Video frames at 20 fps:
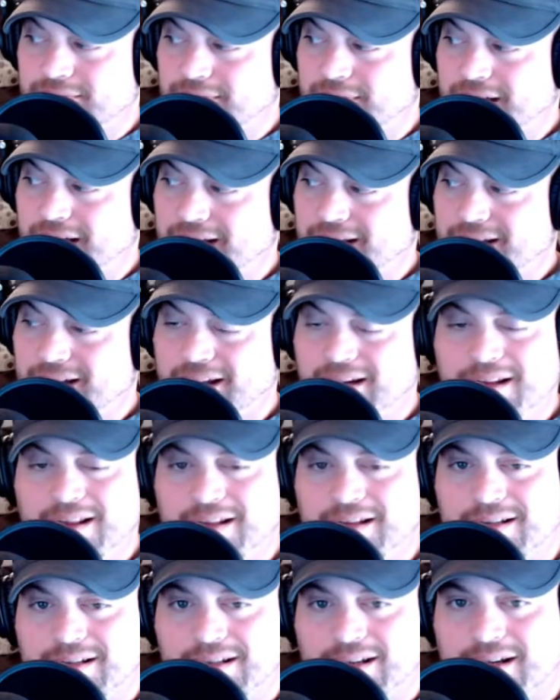at the end of
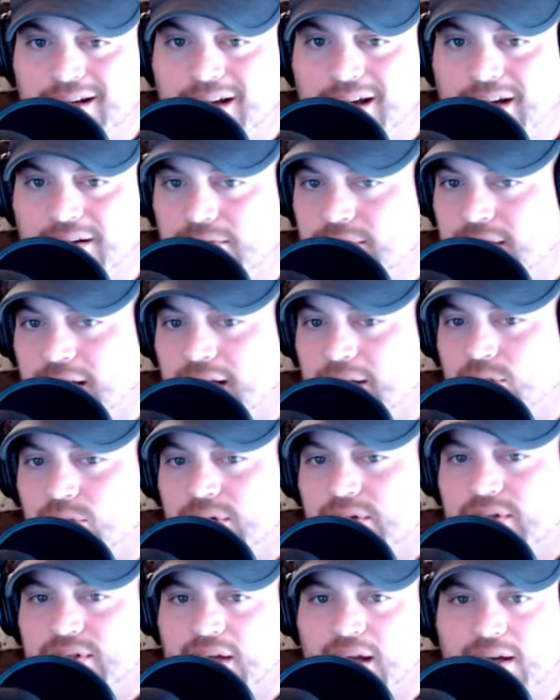this thing, I will
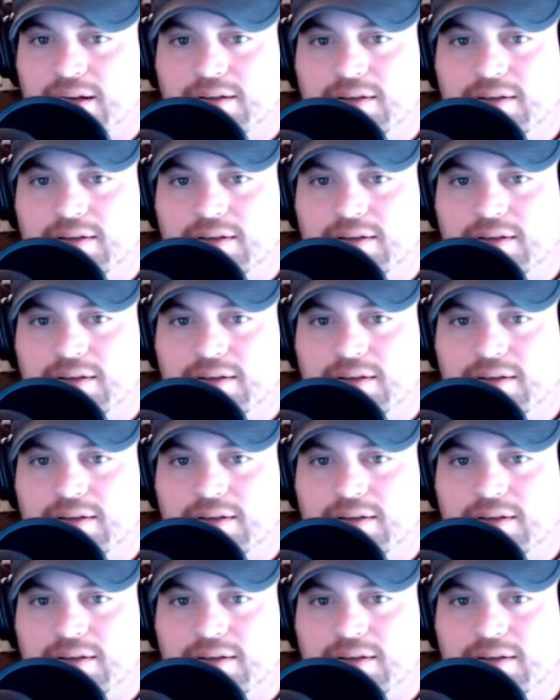say,